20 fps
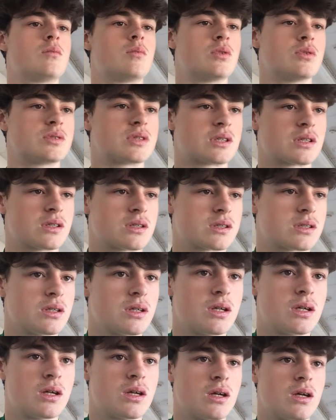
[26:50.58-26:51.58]
what was I going to say?
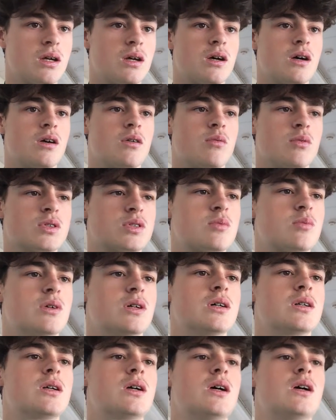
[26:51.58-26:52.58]
What's the
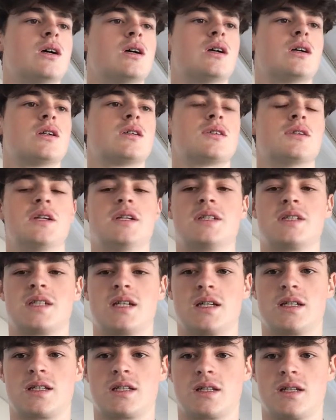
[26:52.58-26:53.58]
word? So
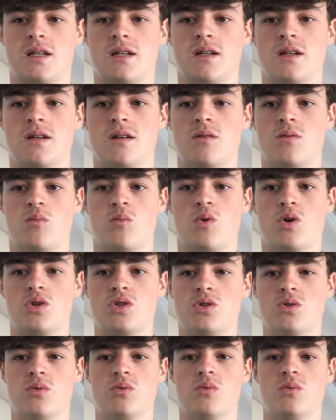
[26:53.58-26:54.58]
intake and then
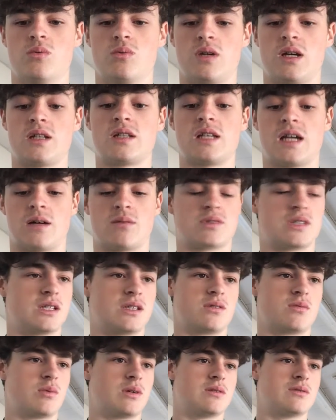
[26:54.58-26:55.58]
the
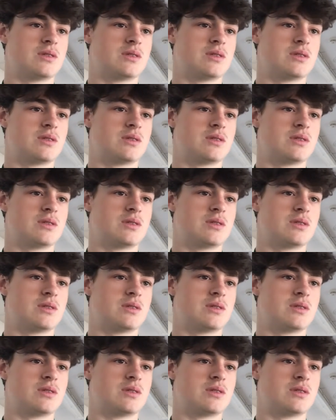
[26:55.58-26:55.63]
outtake.